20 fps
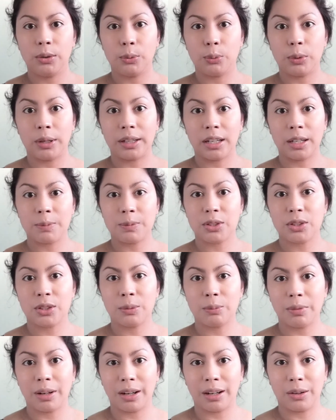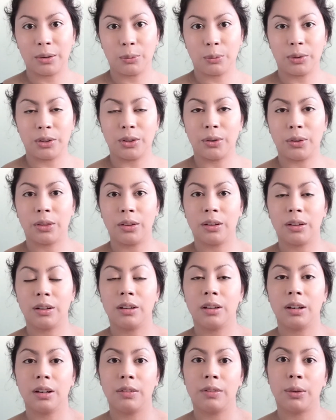what comes to mind when you
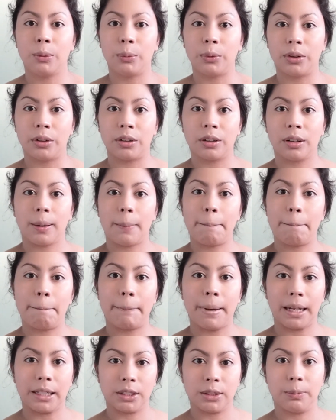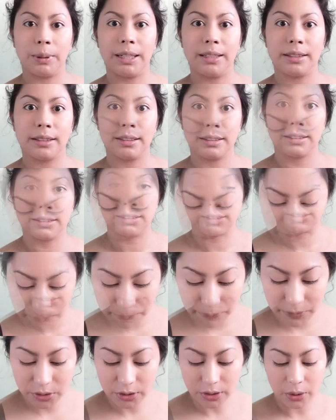think of the word back to
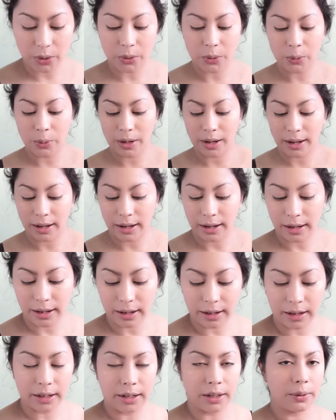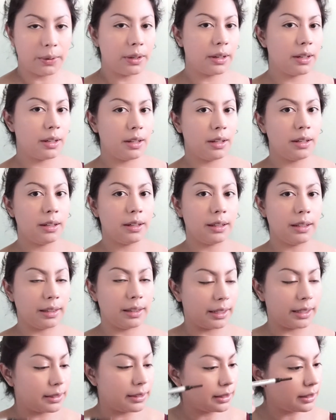basics. I already
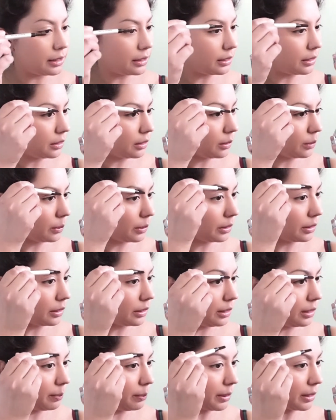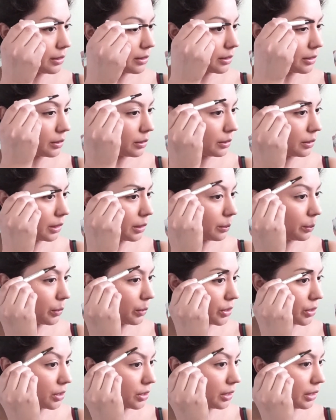lined it in with the pencil. I'm going to
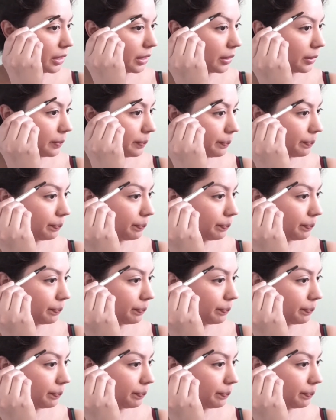brush it again.